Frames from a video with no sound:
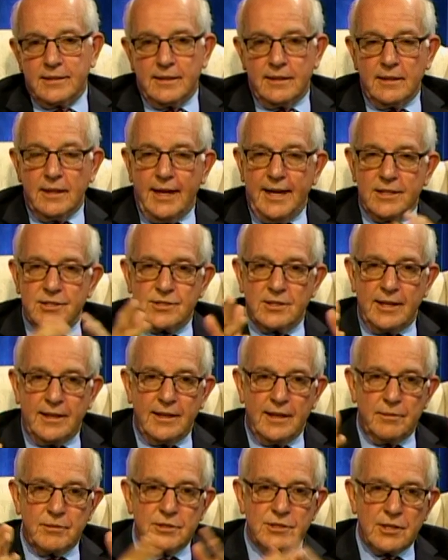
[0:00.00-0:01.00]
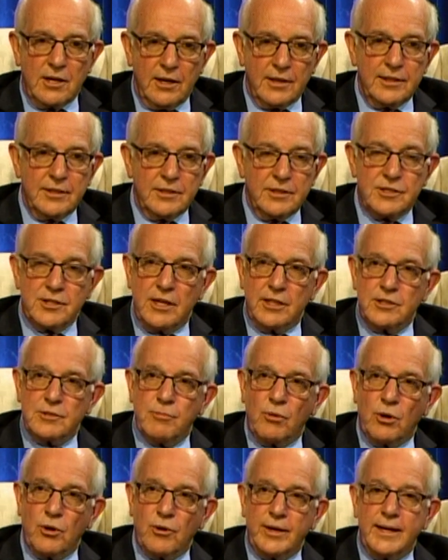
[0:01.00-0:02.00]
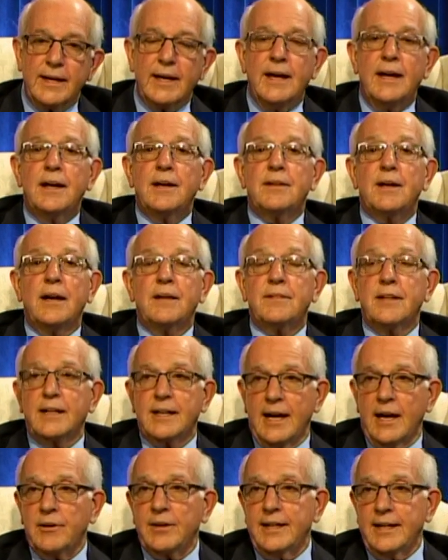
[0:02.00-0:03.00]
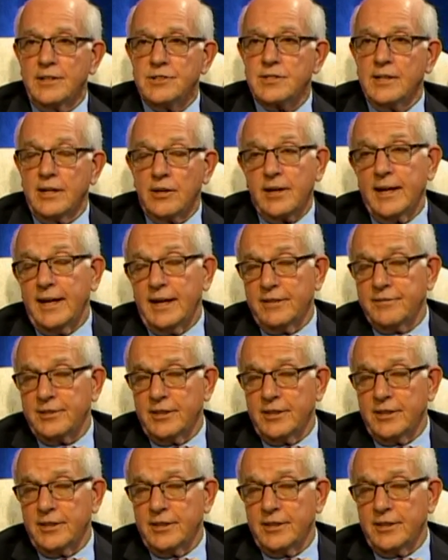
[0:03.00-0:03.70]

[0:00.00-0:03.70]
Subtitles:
And last night I was talking to Judge Mooring, and the county has their half.